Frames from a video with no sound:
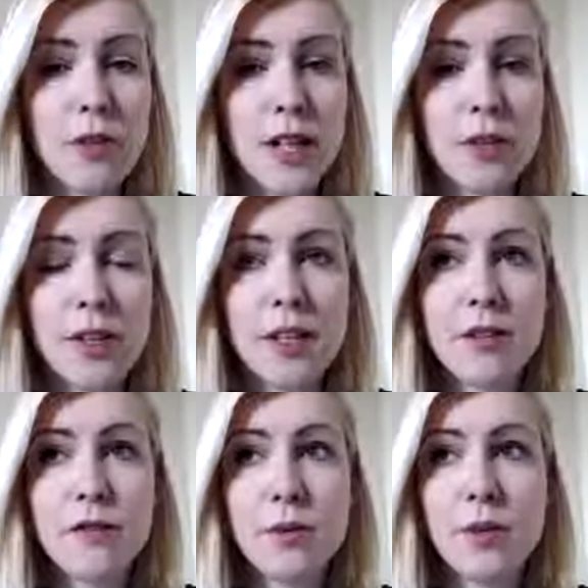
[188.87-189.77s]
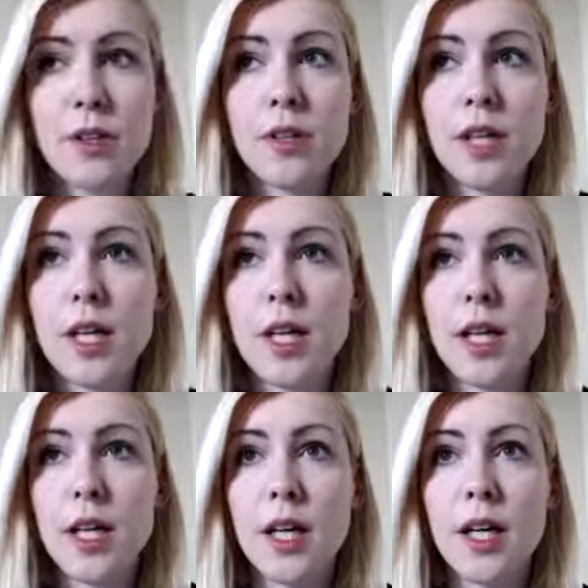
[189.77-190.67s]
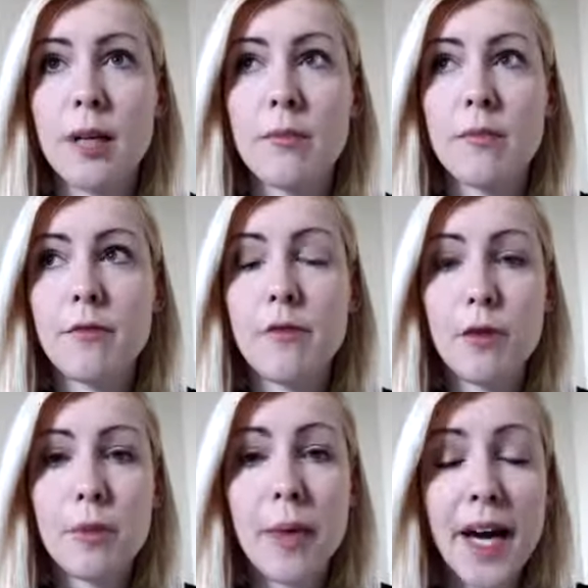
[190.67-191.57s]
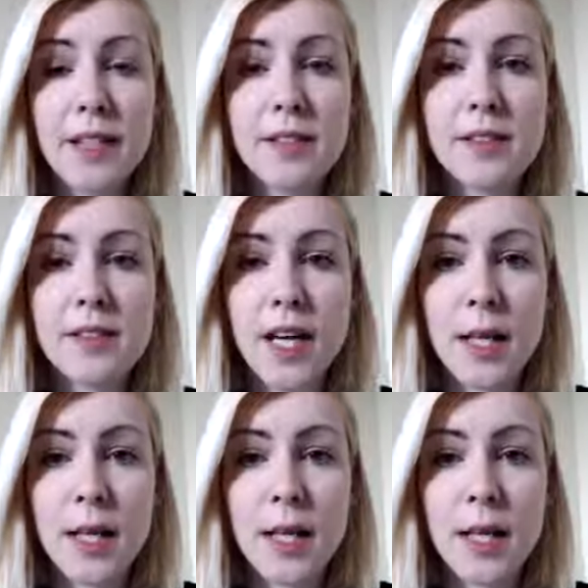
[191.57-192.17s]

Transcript: area for pets.